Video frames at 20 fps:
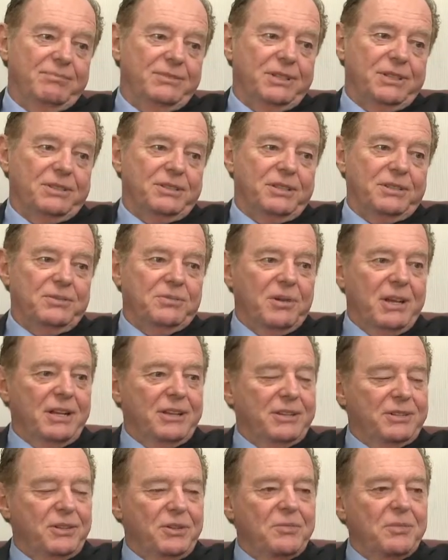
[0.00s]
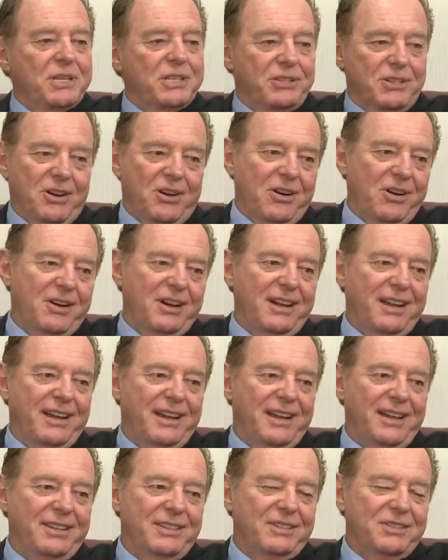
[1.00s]
just as well as humans are.
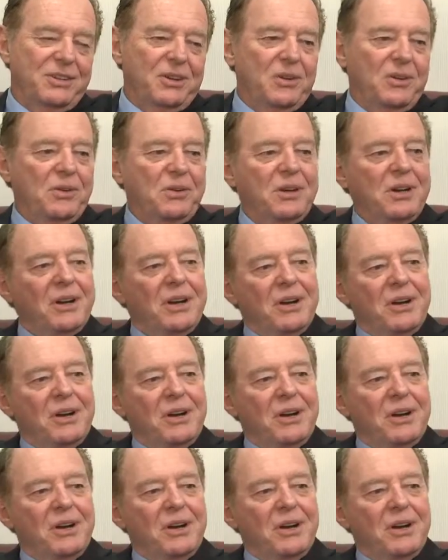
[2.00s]
And so